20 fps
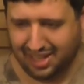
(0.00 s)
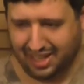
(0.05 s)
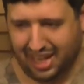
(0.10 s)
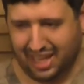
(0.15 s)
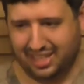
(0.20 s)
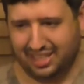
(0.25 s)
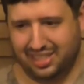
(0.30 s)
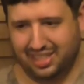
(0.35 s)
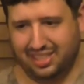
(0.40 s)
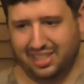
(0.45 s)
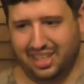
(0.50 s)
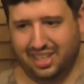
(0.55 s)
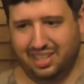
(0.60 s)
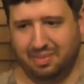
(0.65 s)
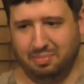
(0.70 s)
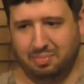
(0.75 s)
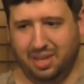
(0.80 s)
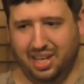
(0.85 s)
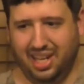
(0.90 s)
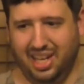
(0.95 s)
That shit's like,
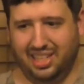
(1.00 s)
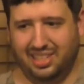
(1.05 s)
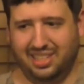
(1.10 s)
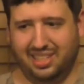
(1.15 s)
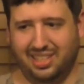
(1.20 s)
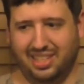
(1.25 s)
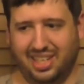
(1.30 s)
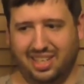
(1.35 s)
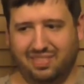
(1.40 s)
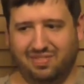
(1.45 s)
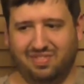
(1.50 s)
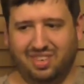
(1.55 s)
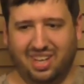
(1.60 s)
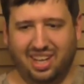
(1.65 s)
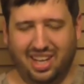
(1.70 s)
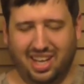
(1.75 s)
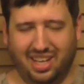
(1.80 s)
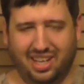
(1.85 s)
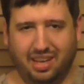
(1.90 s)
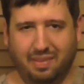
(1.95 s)
that shit's like,
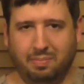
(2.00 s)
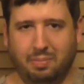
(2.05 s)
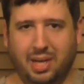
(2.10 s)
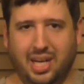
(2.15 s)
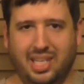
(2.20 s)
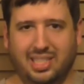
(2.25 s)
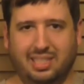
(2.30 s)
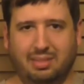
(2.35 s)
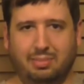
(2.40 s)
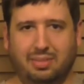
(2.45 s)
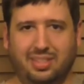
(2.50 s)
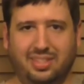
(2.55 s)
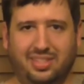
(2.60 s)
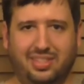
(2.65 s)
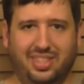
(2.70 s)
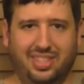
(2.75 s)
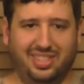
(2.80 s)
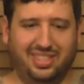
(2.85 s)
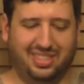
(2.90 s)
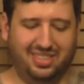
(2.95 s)
like impossible
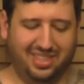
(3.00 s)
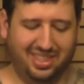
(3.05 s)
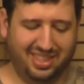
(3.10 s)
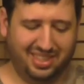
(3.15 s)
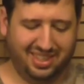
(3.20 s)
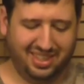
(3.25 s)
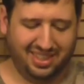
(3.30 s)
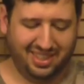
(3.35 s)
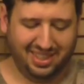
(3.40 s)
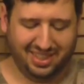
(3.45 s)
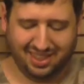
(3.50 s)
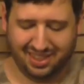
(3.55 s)
to drink straight.